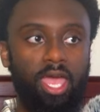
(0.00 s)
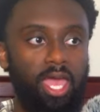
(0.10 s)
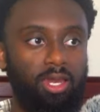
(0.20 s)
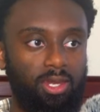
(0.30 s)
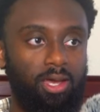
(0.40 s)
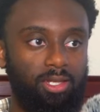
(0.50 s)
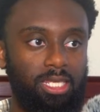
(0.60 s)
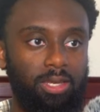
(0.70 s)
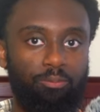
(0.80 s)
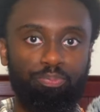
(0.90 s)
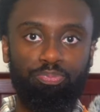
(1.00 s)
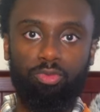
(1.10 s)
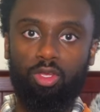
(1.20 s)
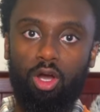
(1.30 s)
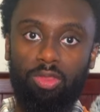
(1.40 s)
And luckily,
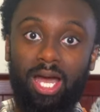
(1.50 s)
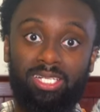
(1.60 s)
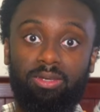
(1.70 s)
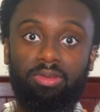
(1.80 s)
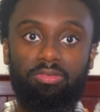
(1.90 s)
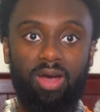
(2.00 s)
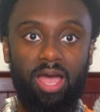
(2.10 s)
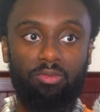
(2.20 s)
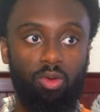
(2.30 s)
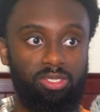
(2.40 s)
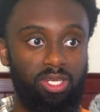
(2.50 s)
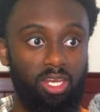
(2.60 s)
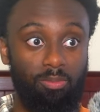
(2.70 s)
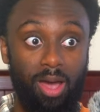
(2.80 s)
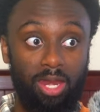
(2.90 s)
on the I-75, it wasn't
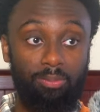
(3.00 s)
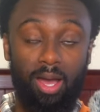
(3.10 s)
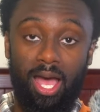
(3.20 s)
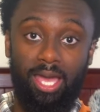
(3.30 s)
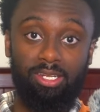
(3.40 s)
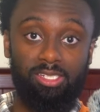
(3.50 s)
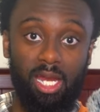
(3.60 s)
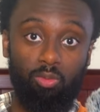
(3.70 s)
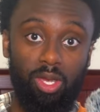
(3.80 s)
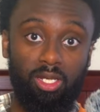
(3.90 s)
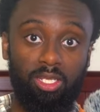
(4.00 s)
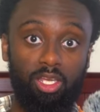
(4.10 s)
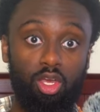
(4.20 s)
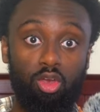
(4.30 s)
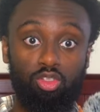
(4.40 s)
anybody behind us directly.
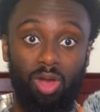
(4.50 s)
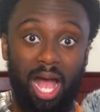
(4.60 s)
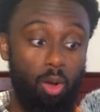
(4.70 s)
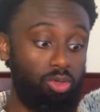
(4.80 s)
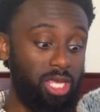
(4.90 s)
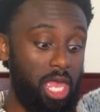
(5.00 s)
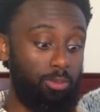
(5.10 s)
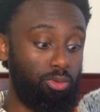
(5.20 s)
So I was able